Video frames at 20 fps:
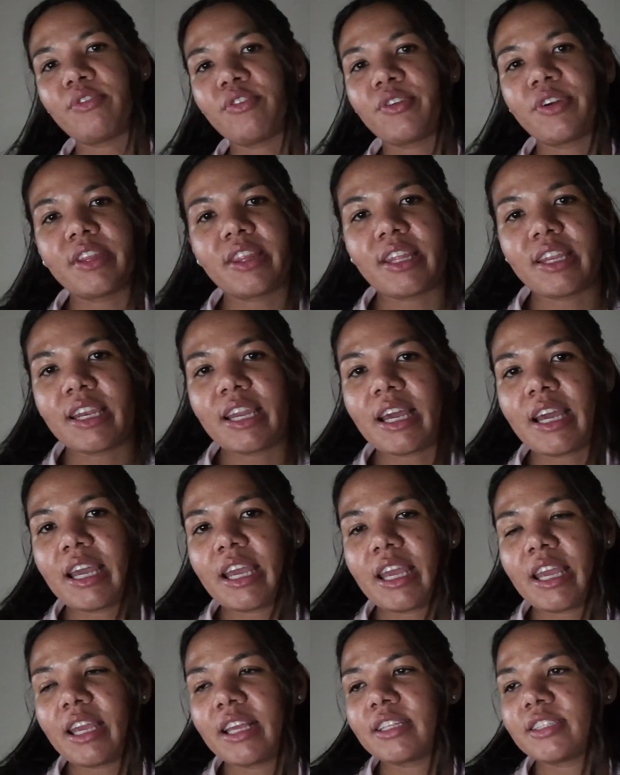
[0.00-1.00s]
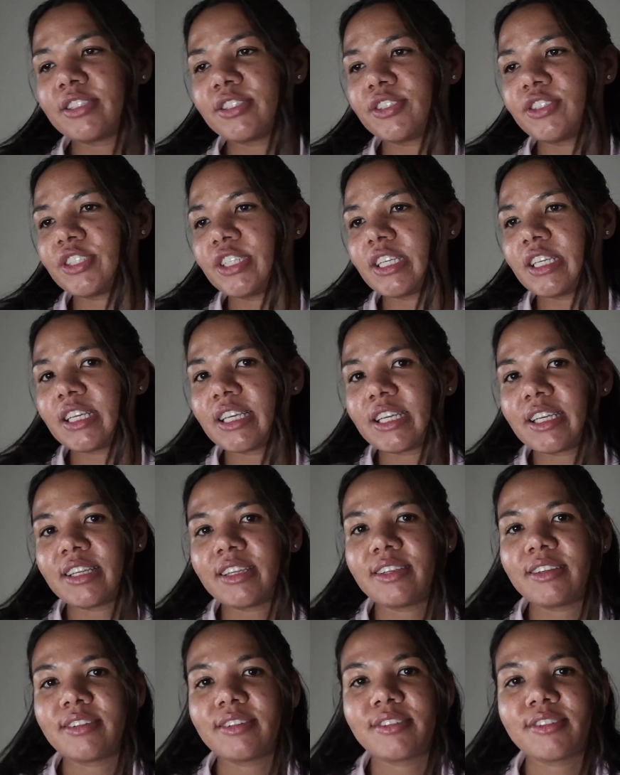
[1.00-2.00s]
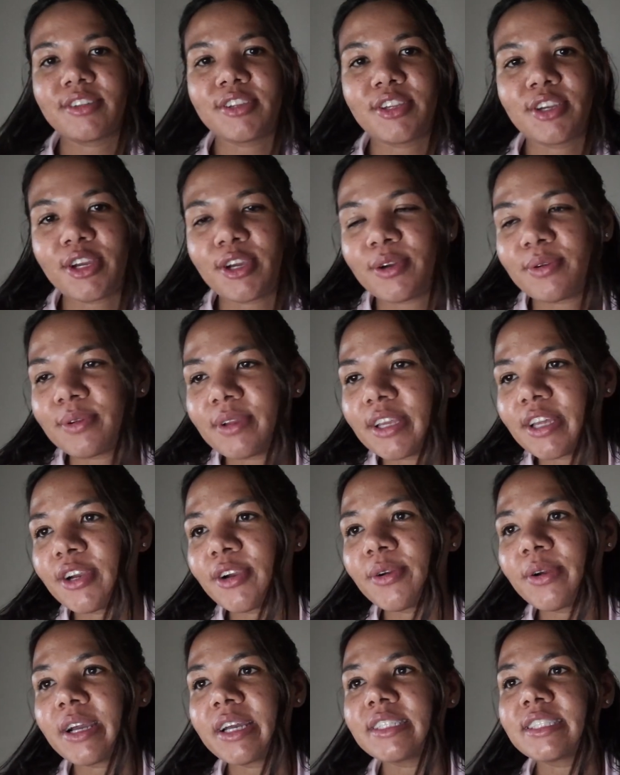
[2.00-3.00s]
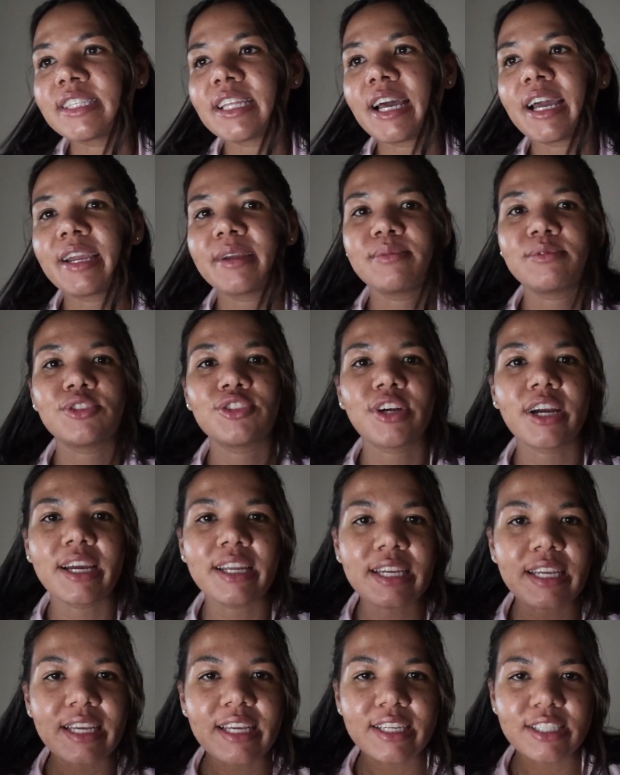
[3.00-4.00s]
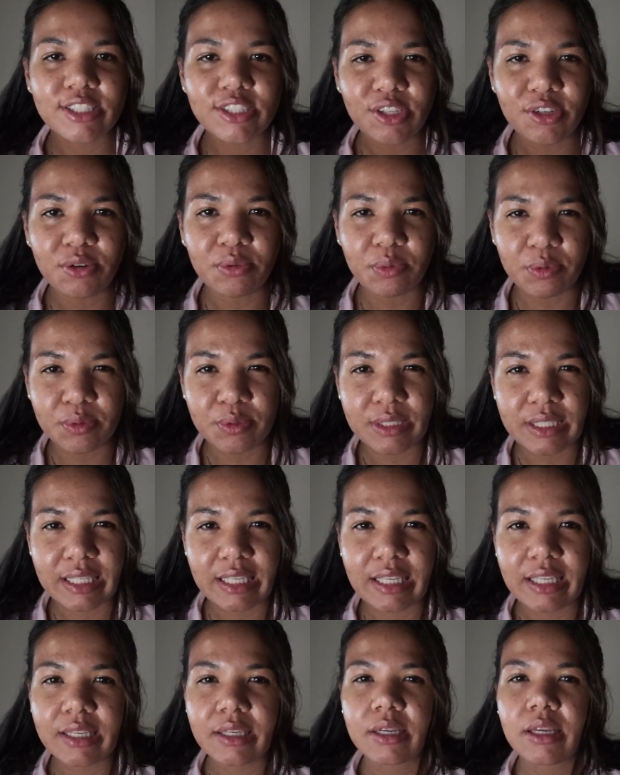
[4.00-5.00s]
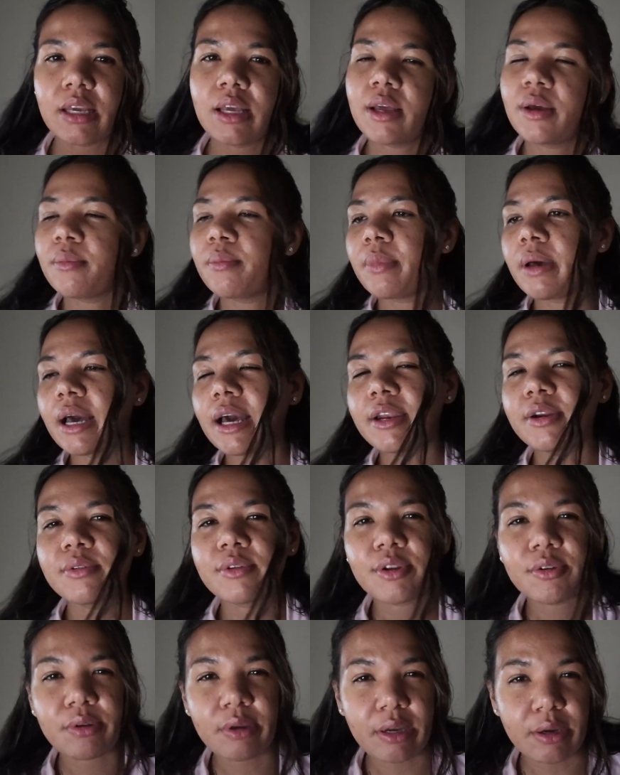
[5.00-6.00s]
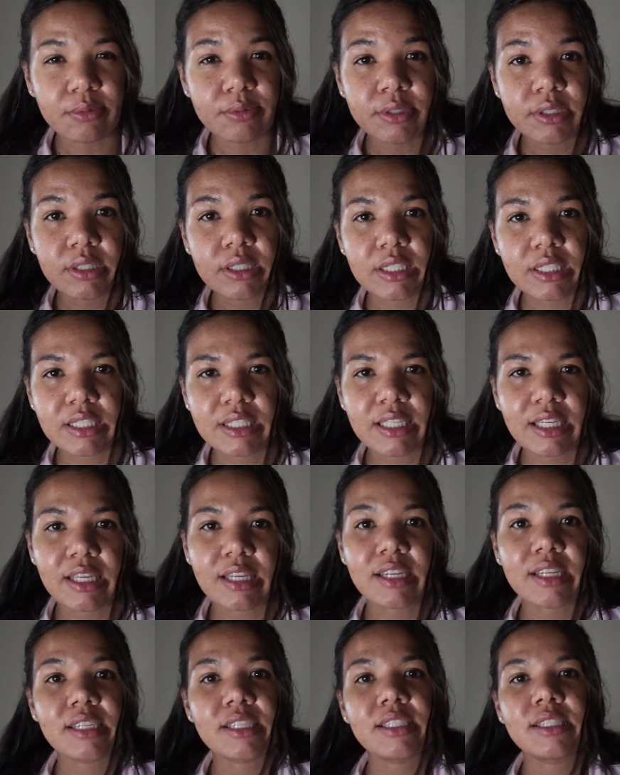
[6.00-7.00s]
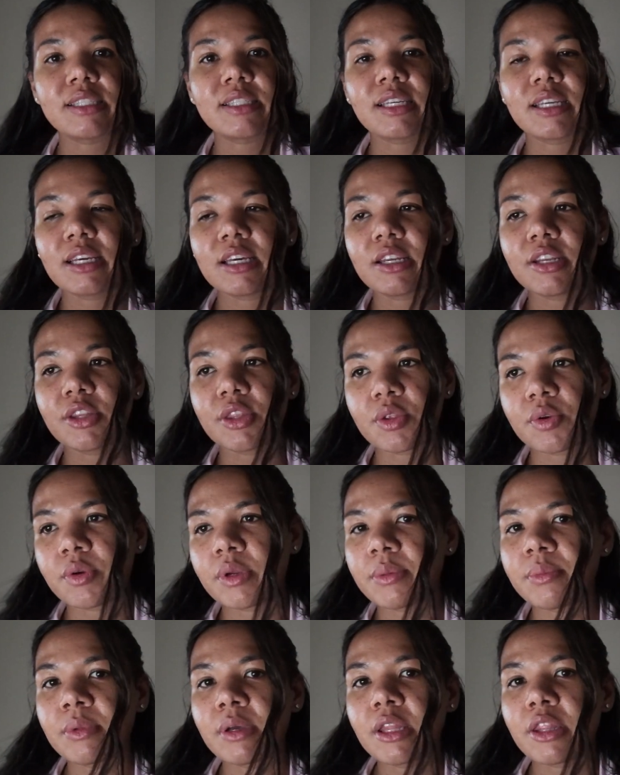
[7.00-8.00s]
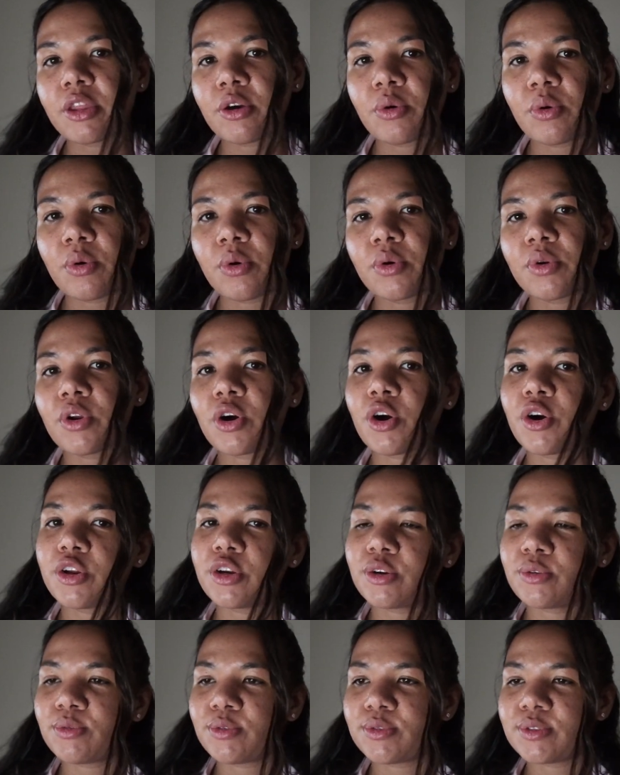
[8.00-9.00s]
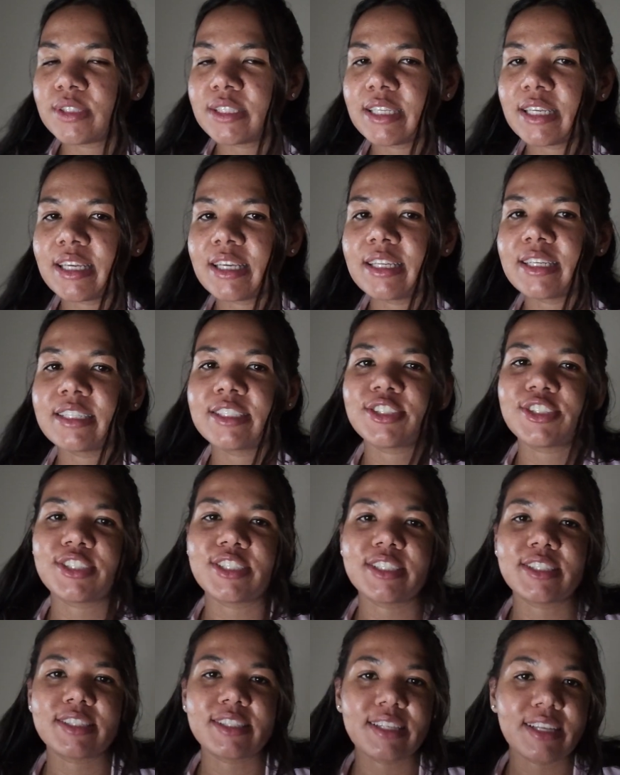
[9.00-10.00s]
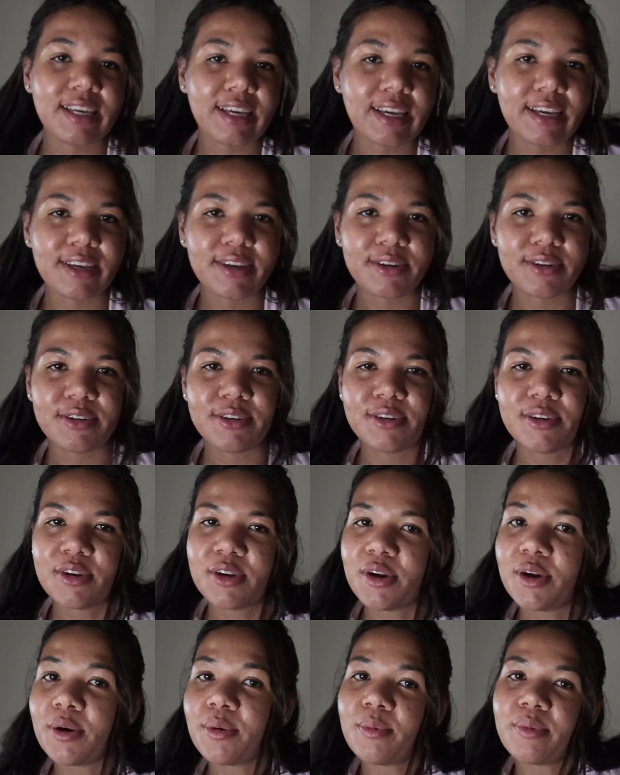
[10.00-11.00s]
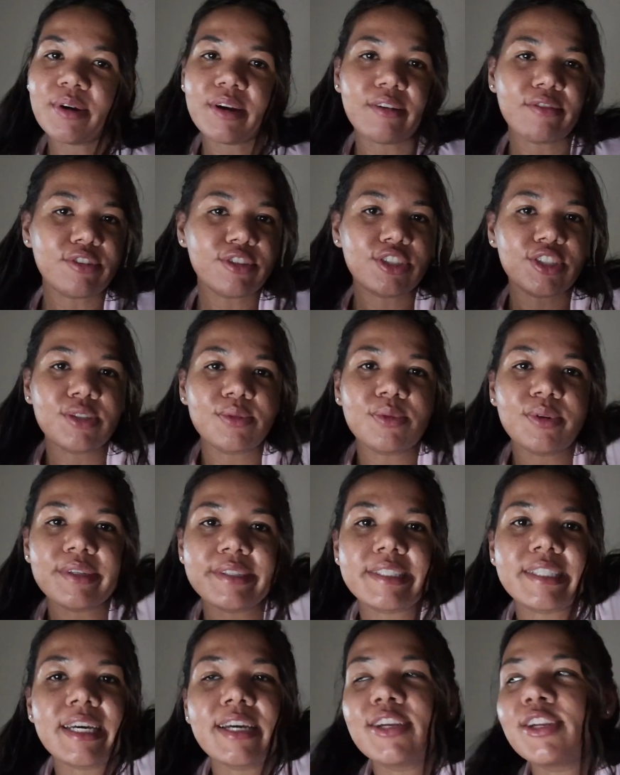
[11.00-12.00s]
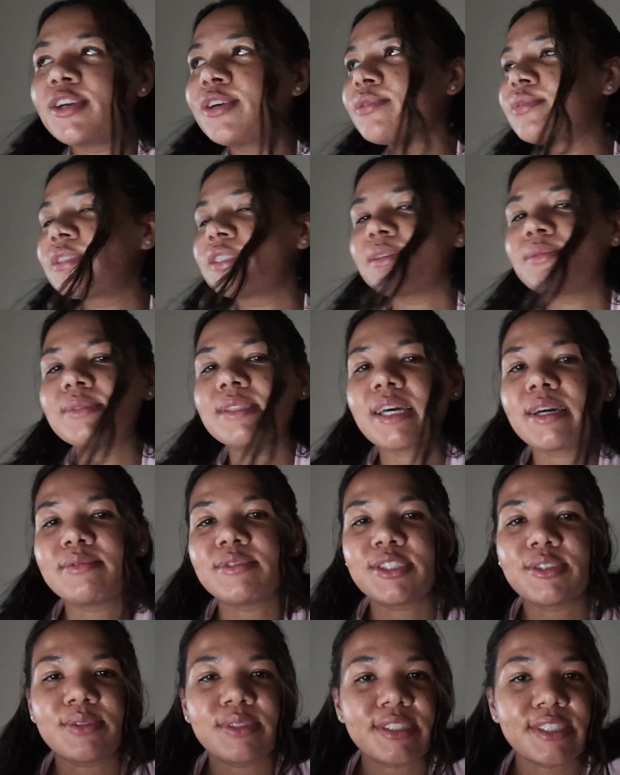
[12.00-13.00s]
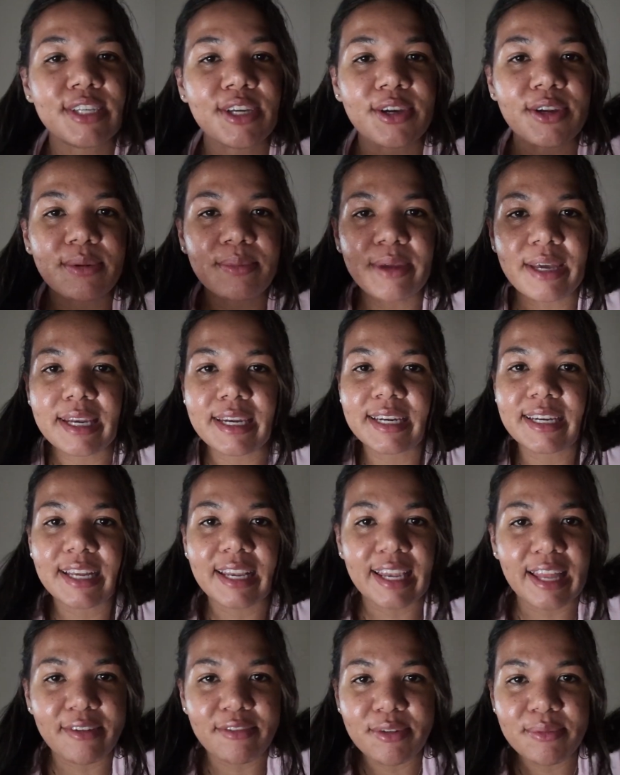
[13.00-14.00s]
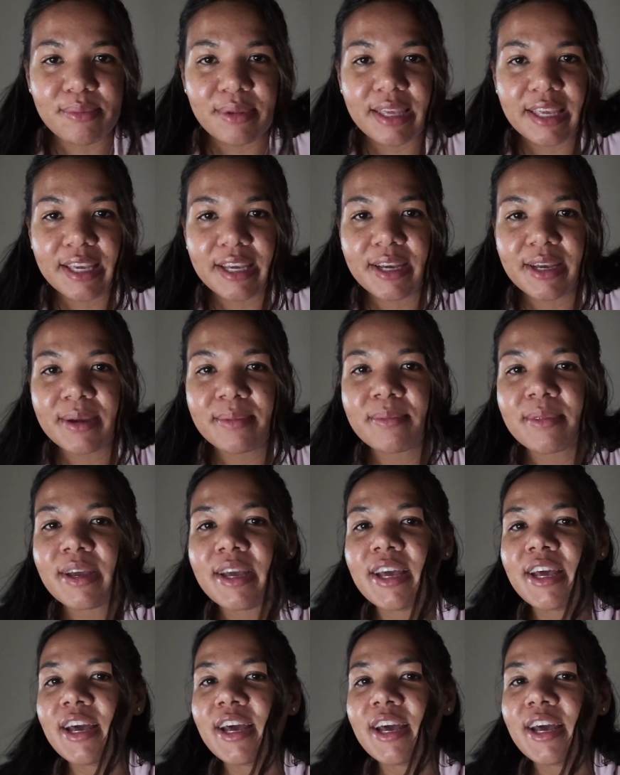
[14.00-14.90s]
for the night so she can, you know, get a rest. I am trying to get us on a routine, but I don't know how realistic it is to get a 3-month-old on a routine. It's just like whatever she wants, I do. Sometimes she wants to go to bed at 11 p.m.